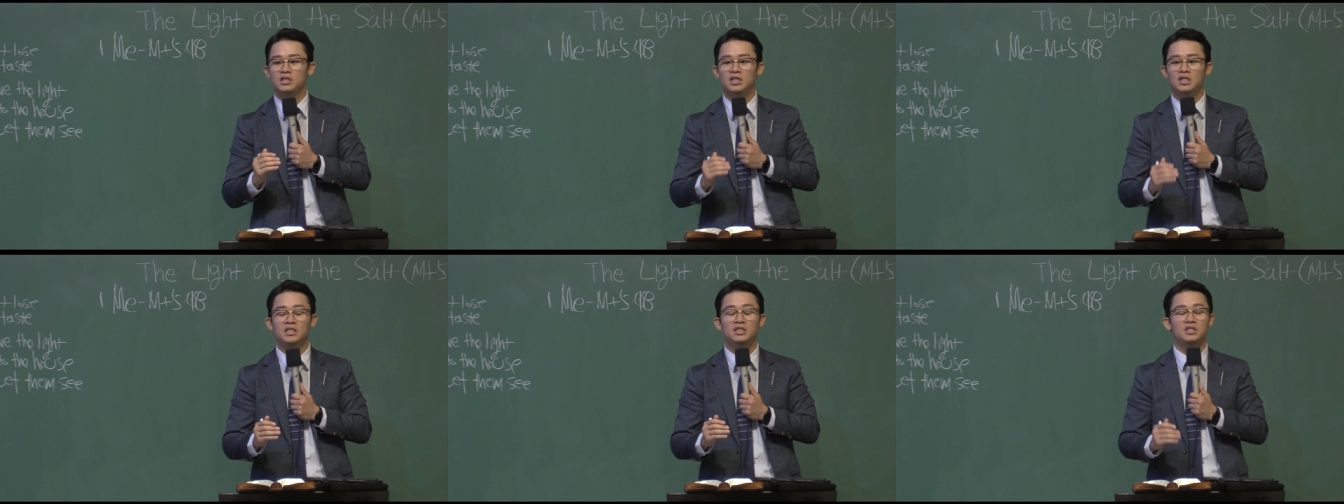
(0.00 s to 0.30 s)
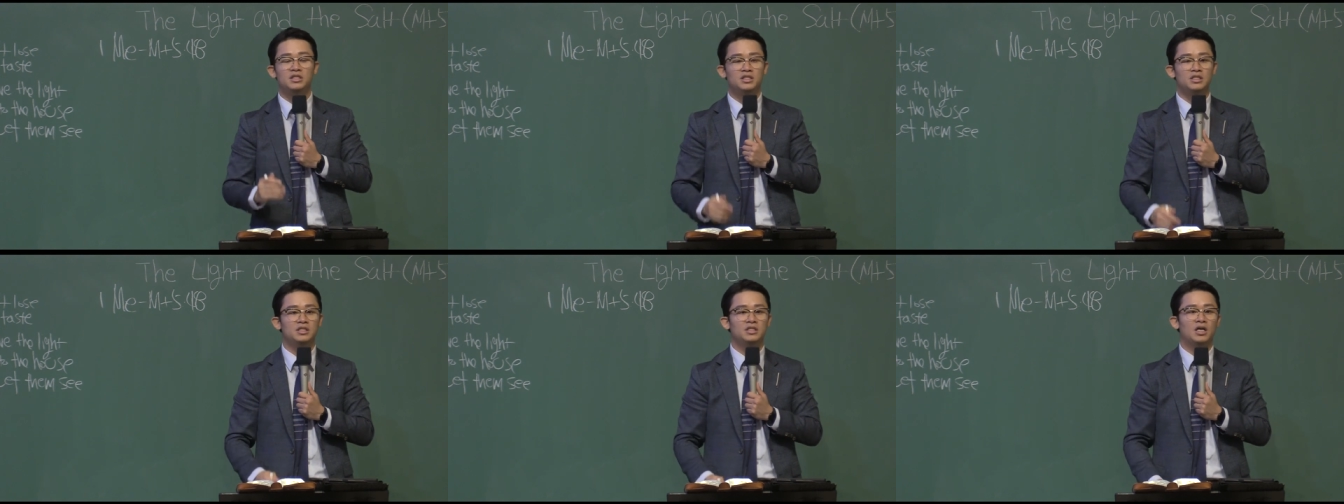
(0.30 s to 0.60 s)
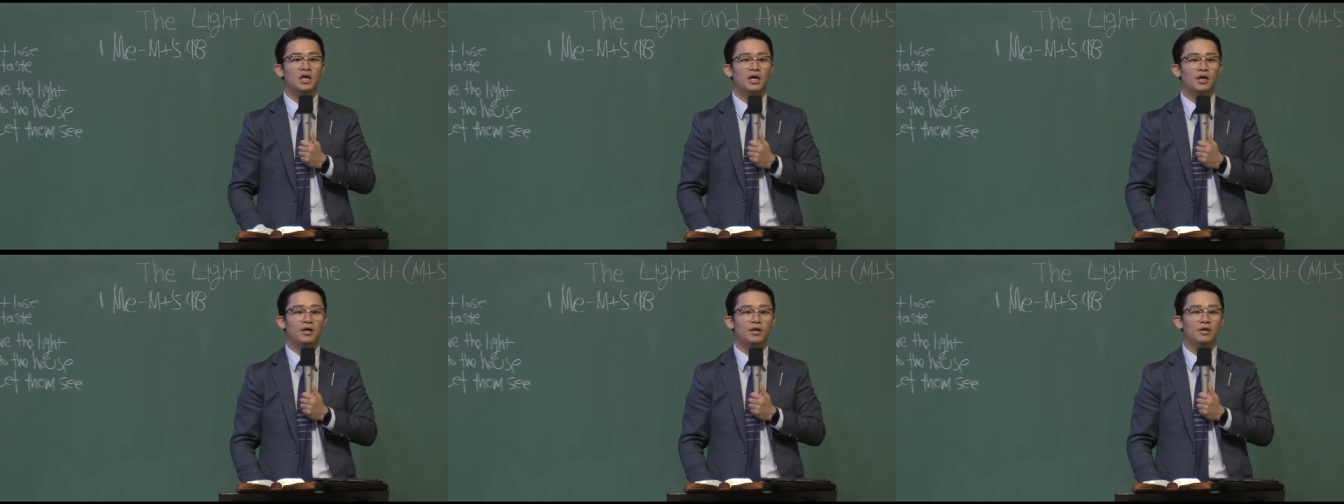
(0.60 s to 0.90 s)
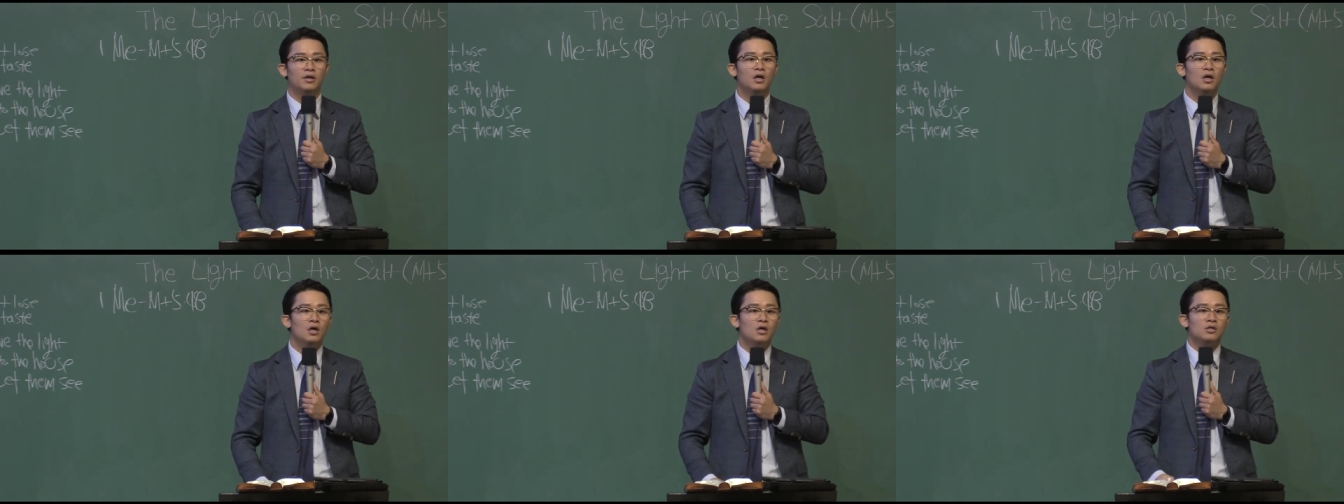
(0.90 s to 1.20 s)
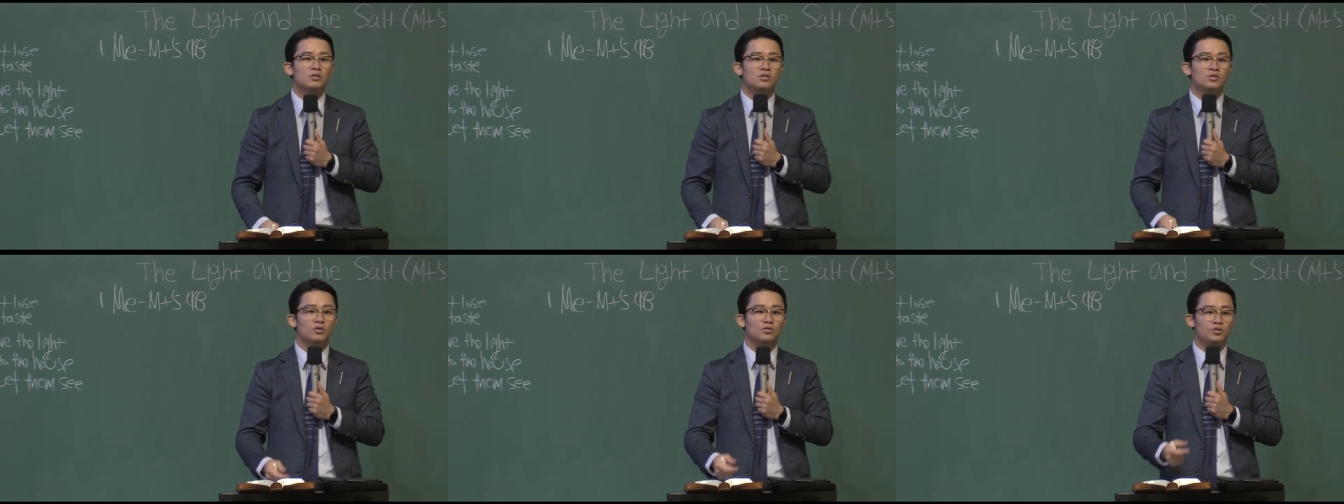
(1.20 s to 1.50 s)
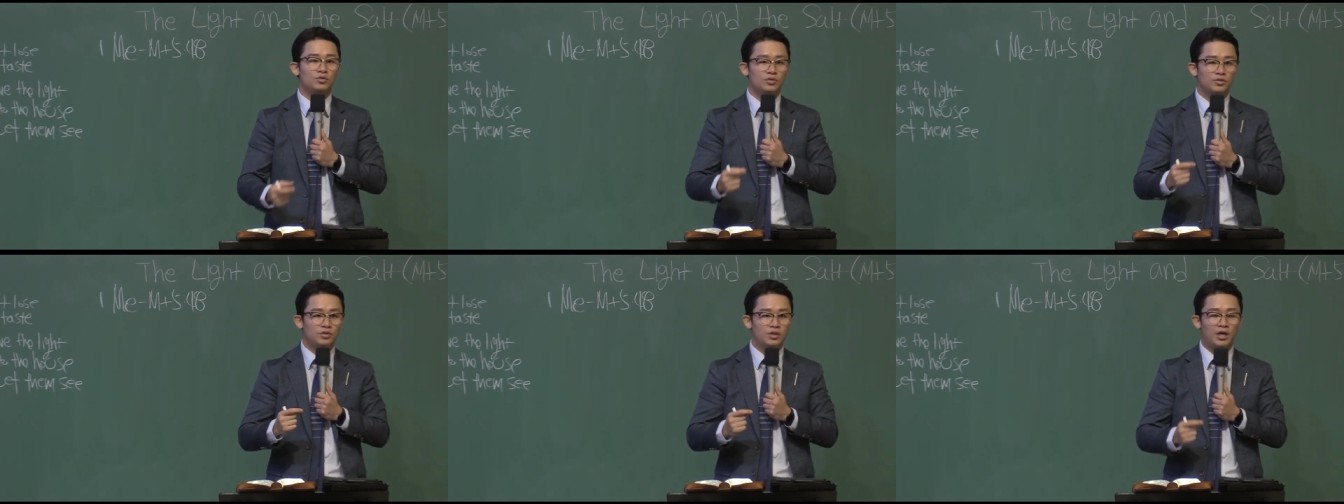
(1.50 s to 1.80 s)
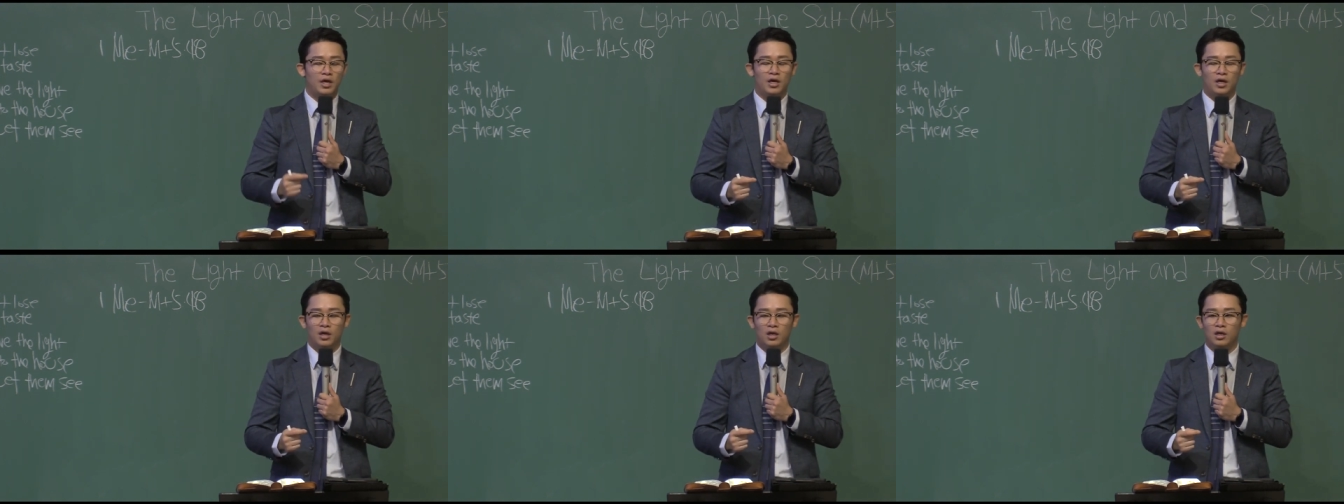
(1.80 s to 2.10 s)
his desire. So
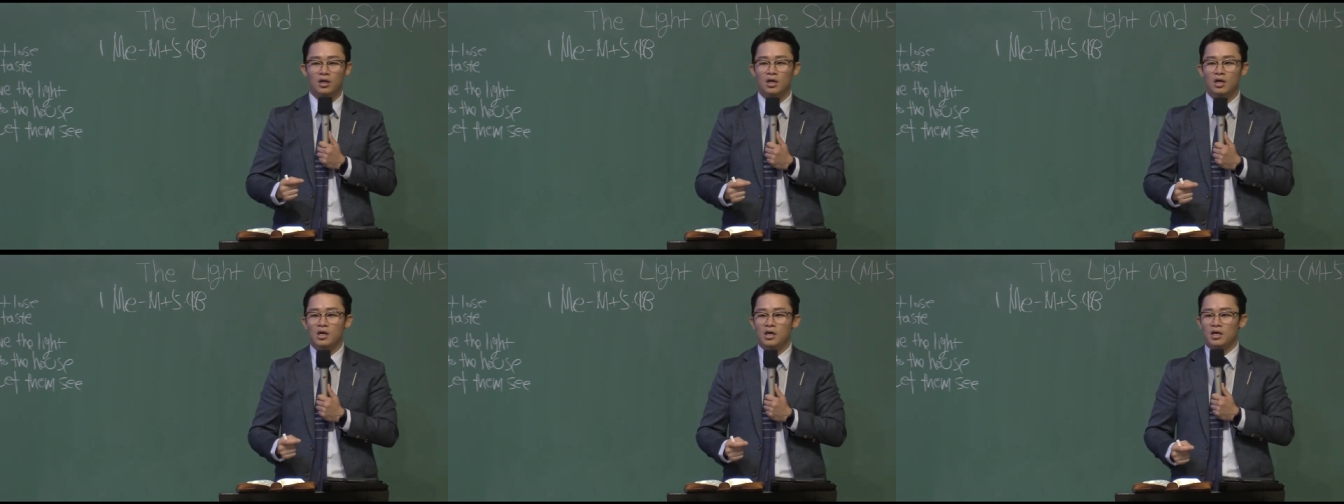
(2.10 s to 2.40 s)
today,